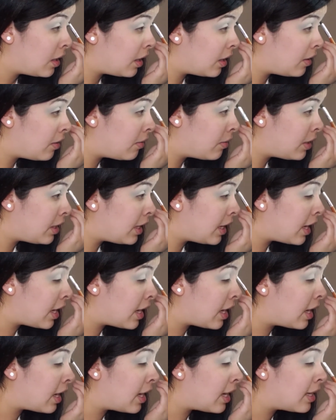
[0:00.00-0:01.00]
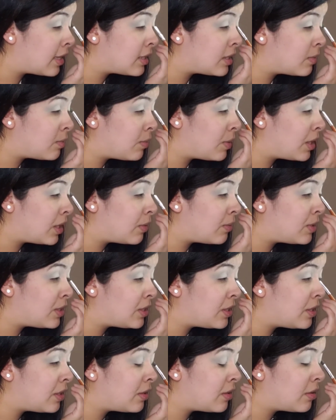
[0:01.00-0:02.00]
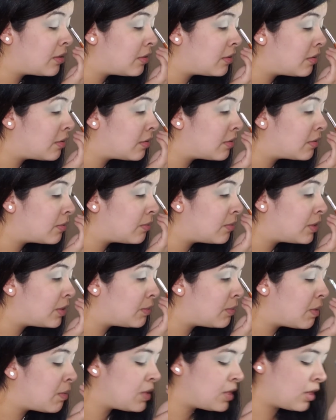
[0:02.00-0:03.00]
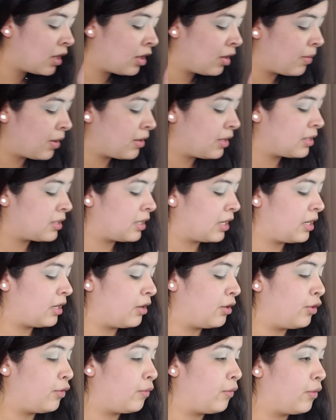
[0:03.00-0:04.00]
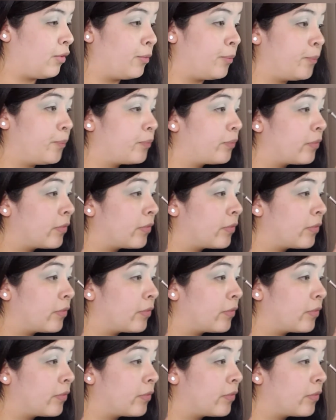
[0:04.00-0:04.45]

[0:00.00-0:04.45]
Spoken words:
I know he has, but we still, when we talk about it, it's kind of hurtful